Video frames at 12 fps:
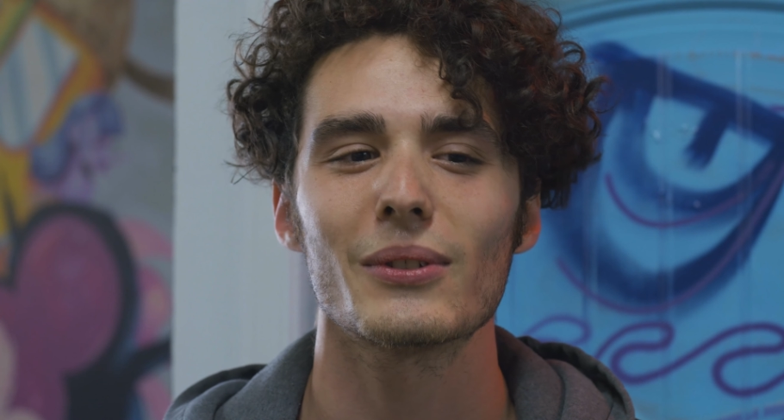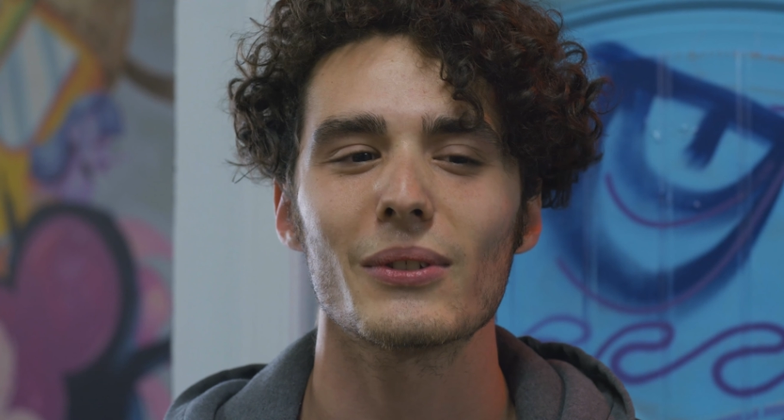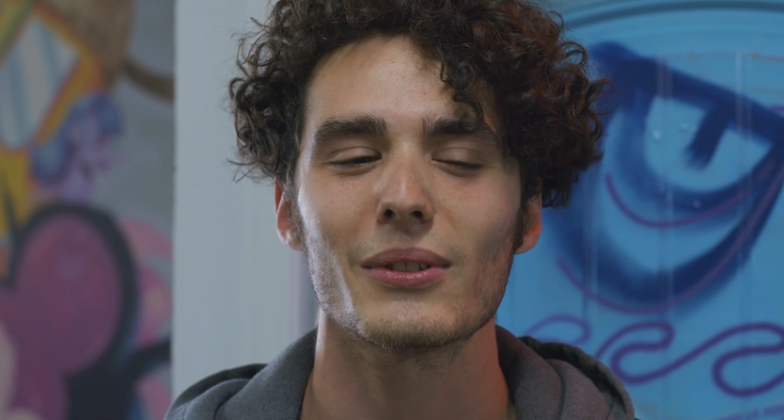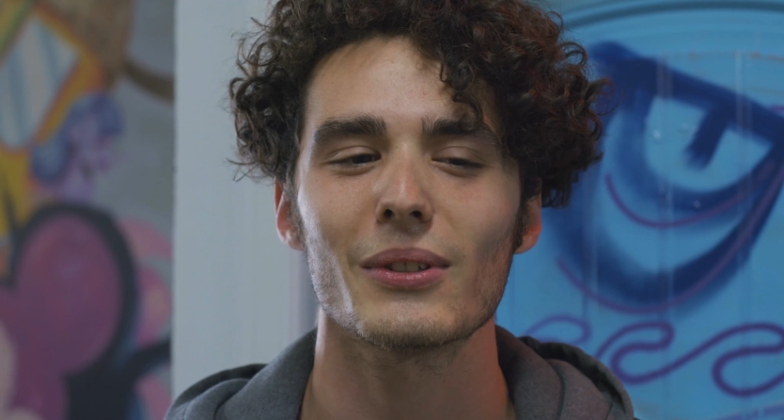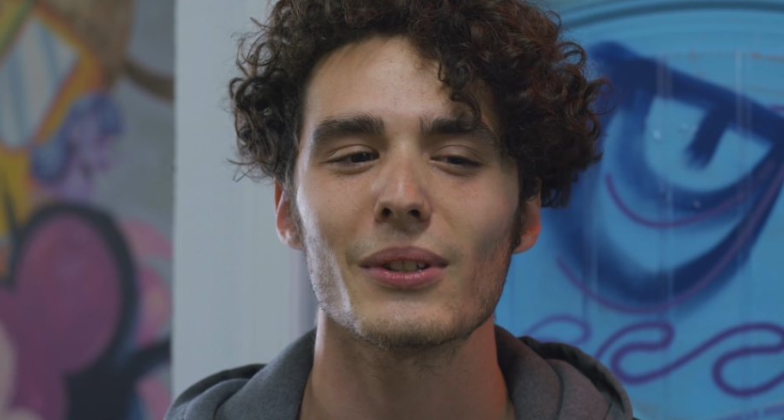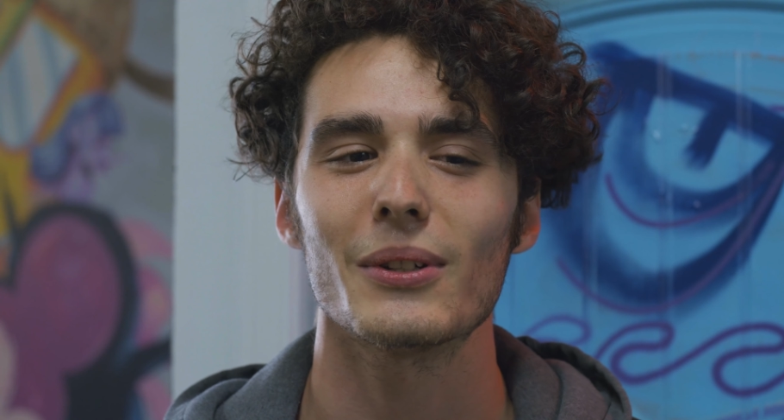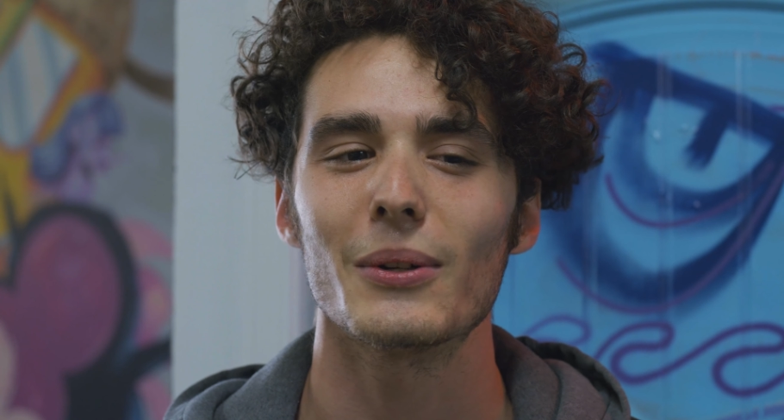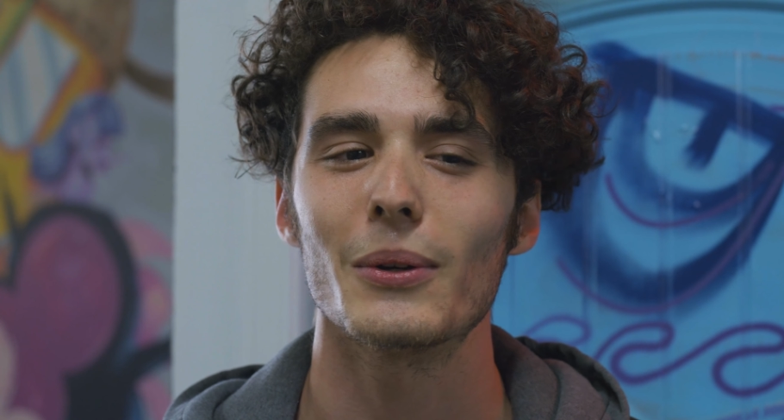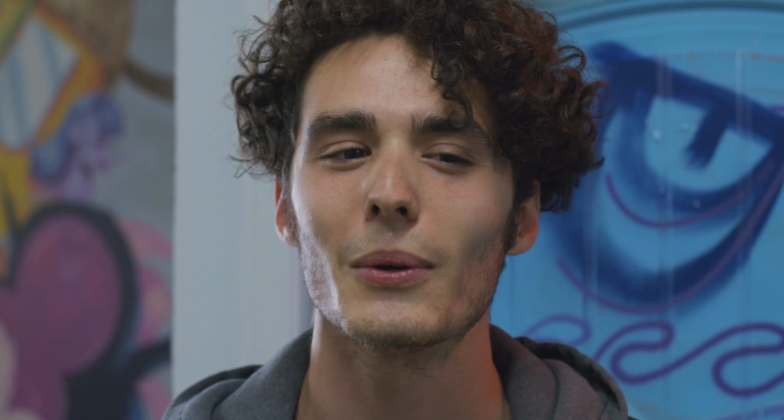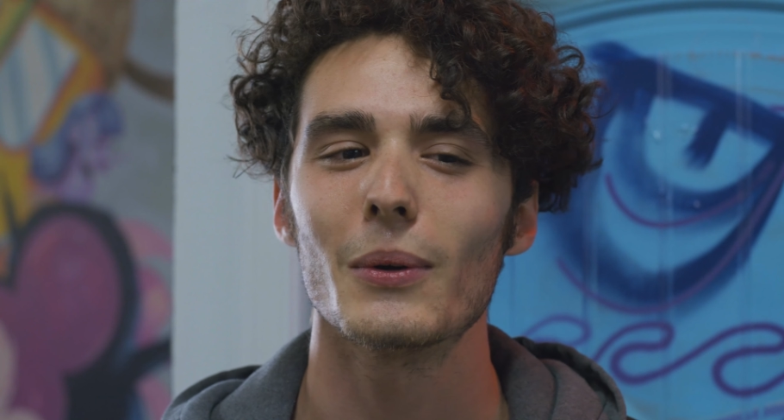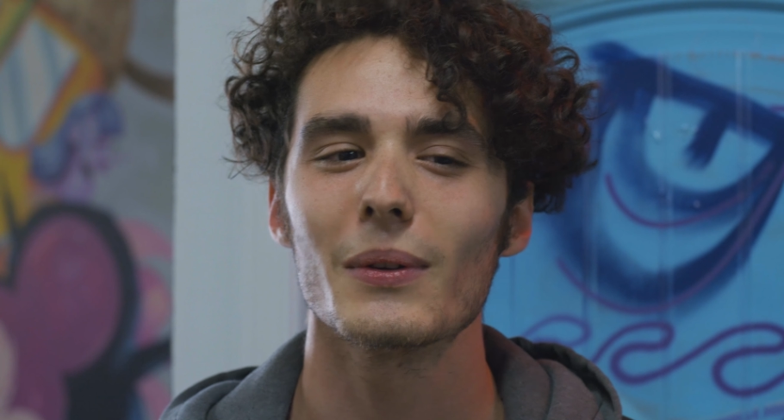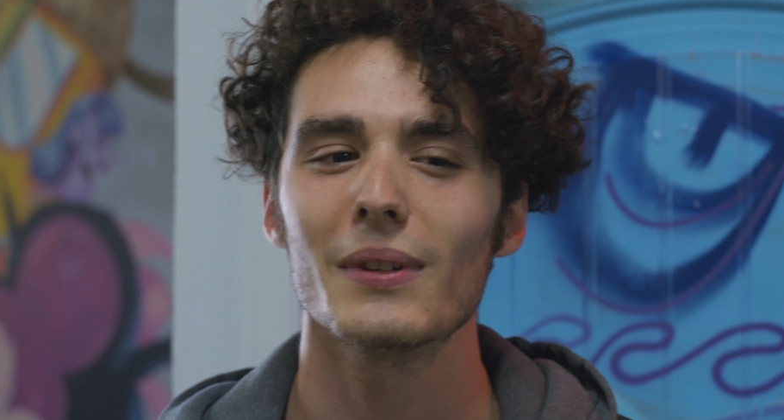
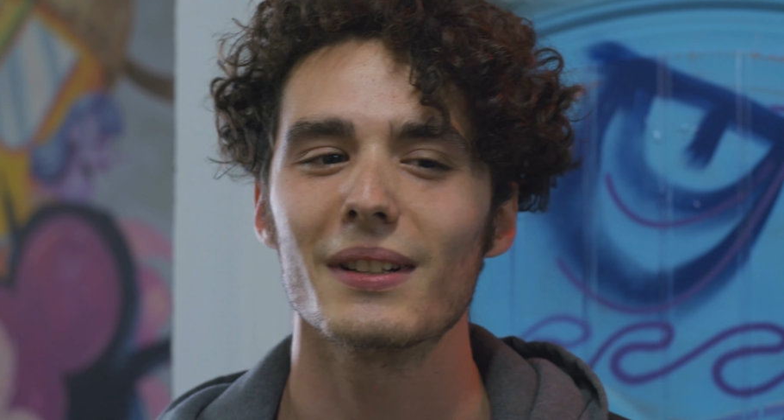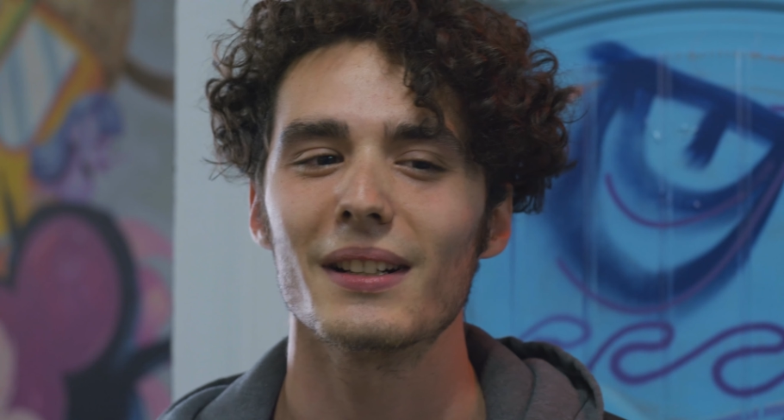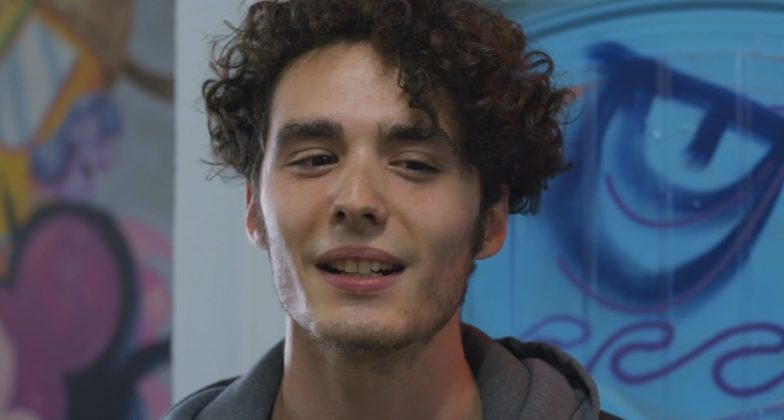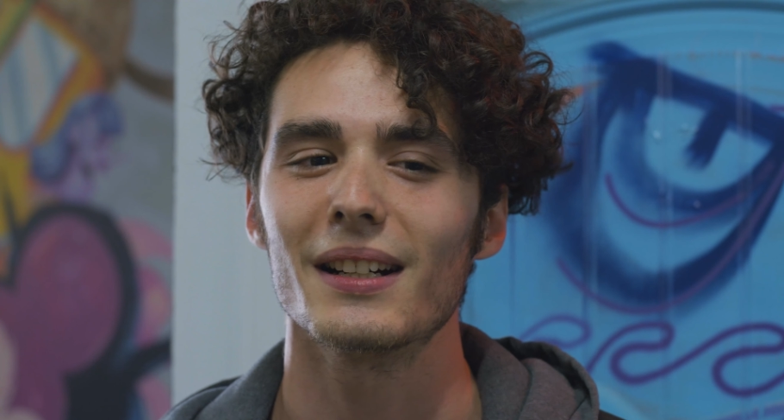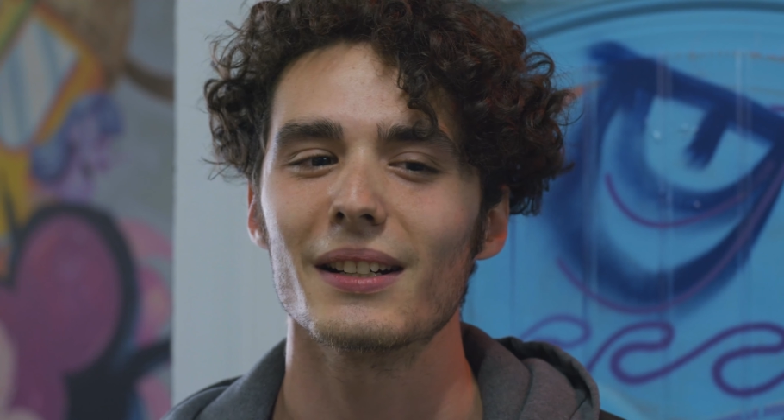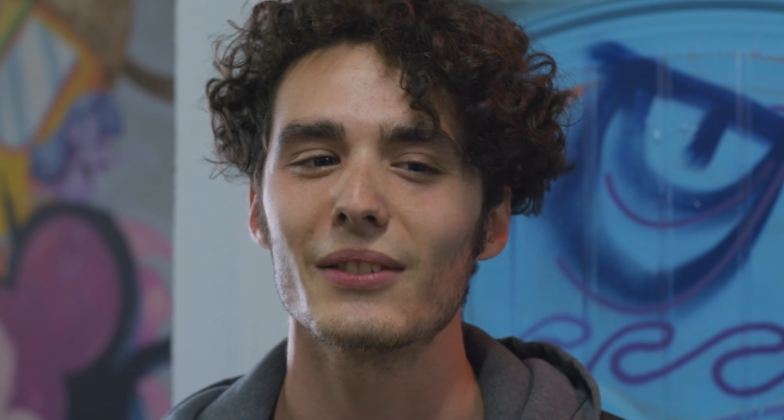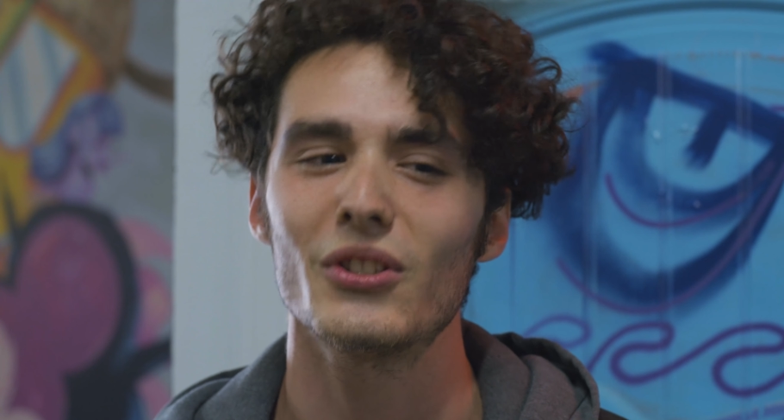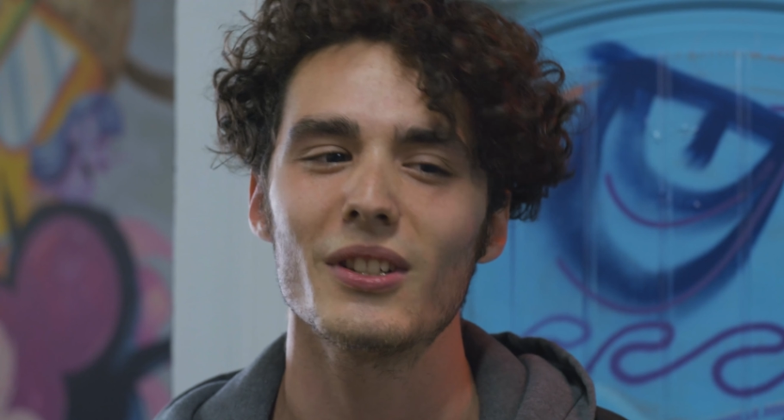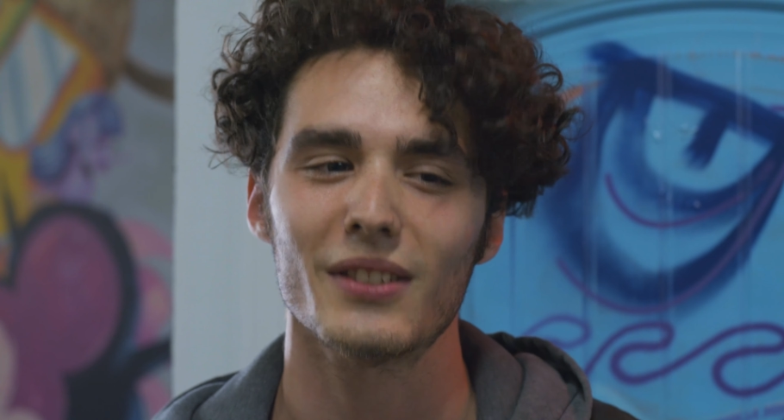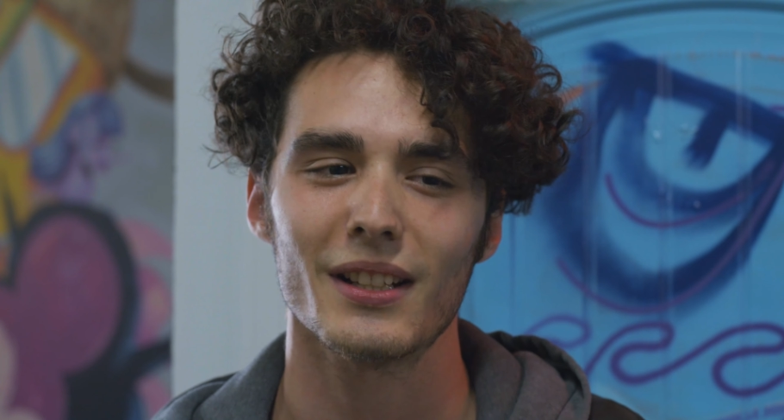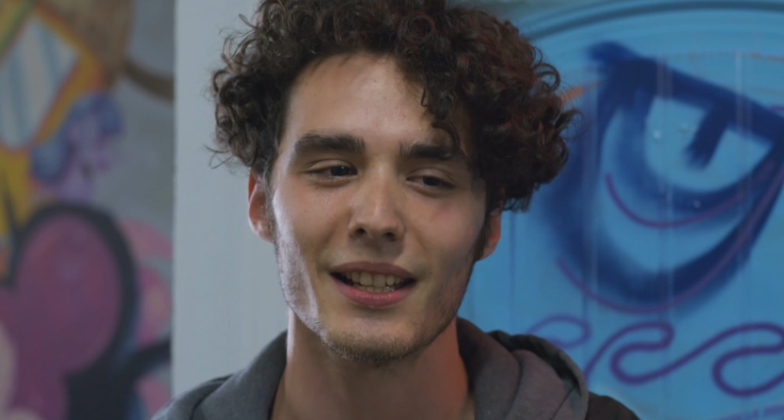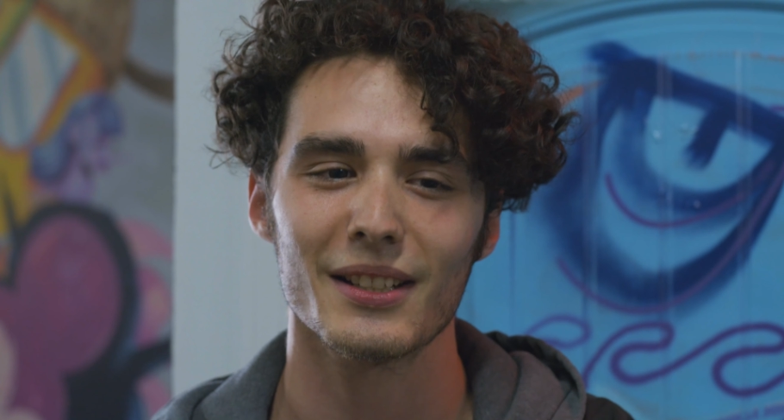So, uh,
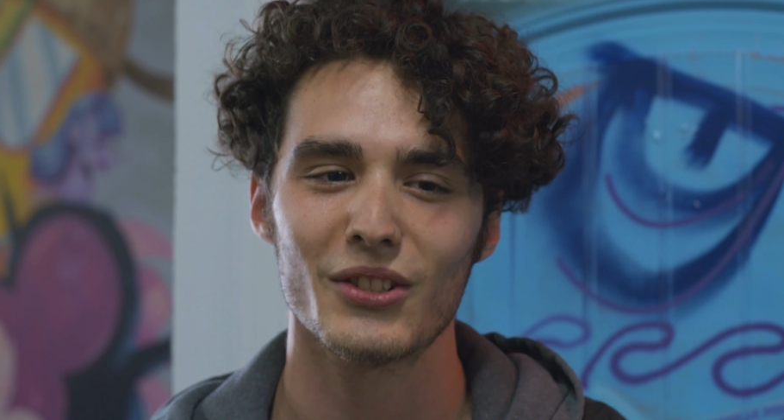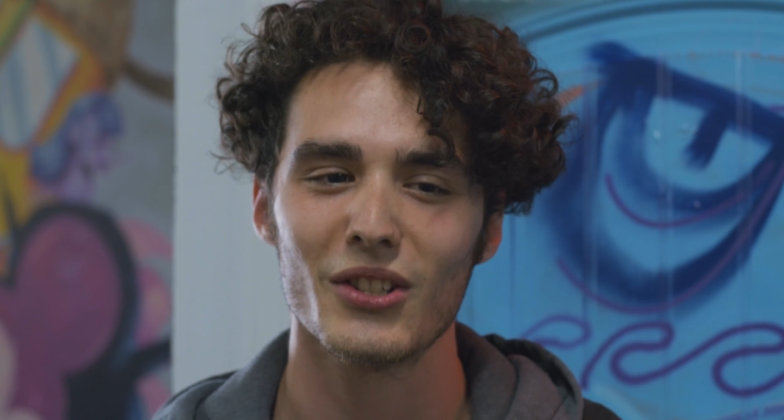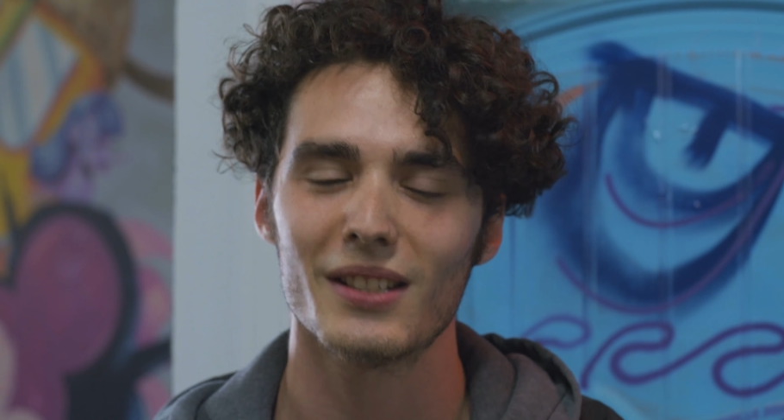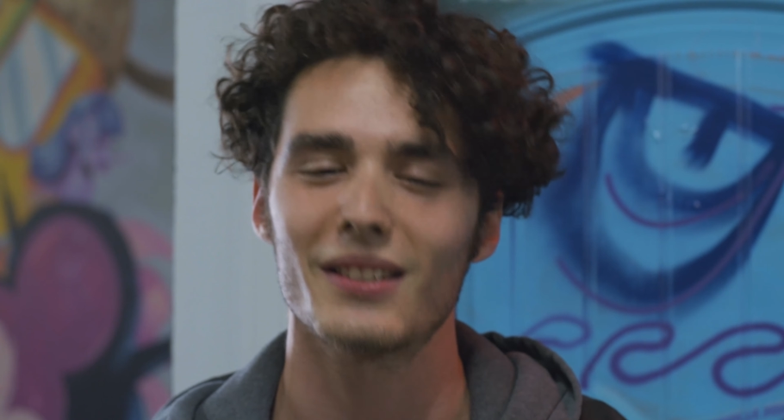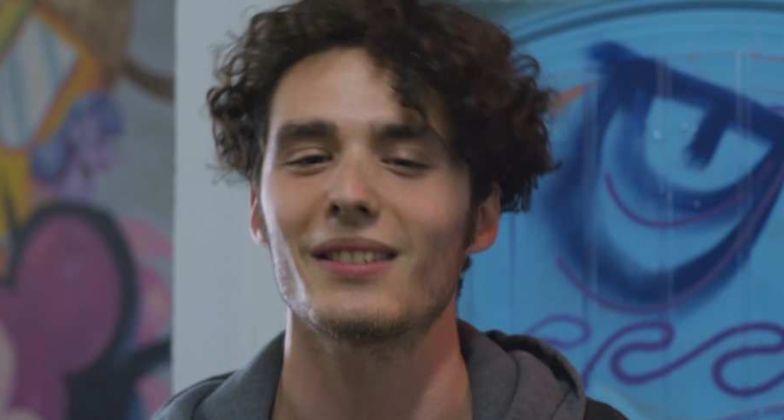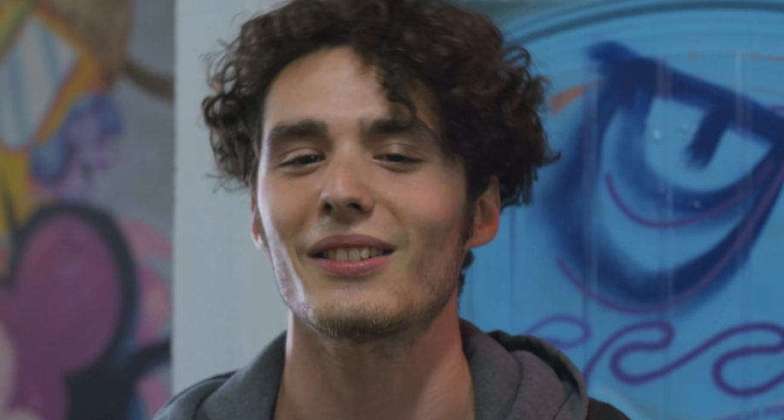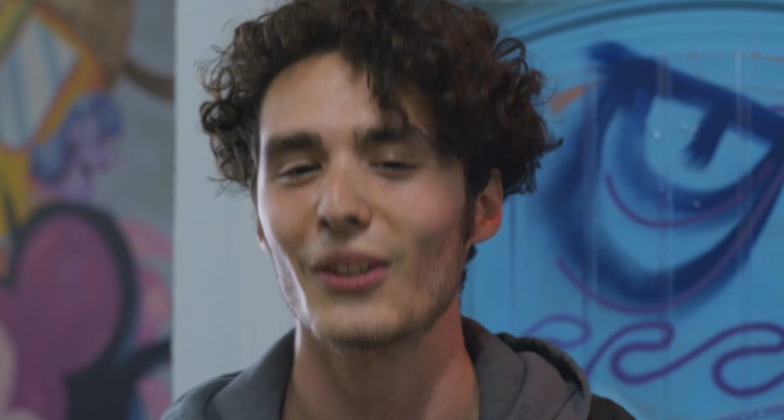cheeks. I like cheeks.